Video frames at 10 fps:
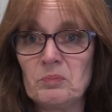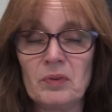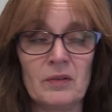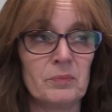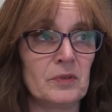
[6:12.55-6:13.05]

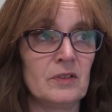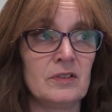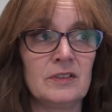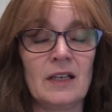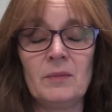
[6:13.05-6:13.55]

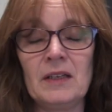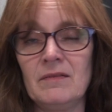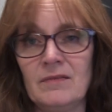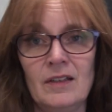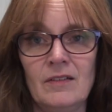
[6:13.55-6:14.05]
bumpers, I
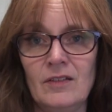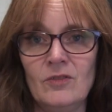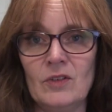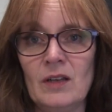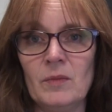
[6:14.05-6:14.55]
mean, you,
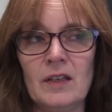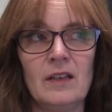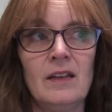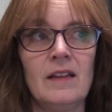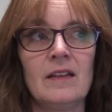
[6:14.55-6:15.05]
you name it.
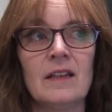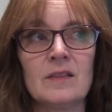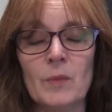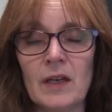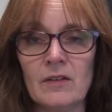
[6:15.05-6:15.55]
Anything
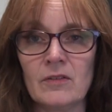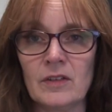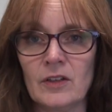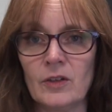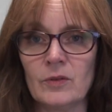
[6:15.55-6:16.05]
that's metal
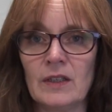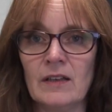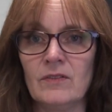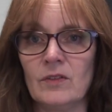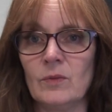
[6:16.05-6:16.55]
and can go in the
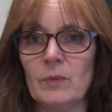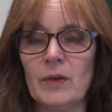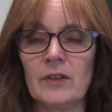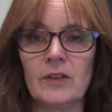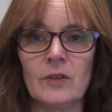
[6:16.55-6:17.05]
oven, we
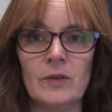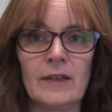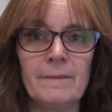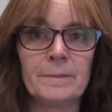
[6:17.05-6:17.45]
powder coat it.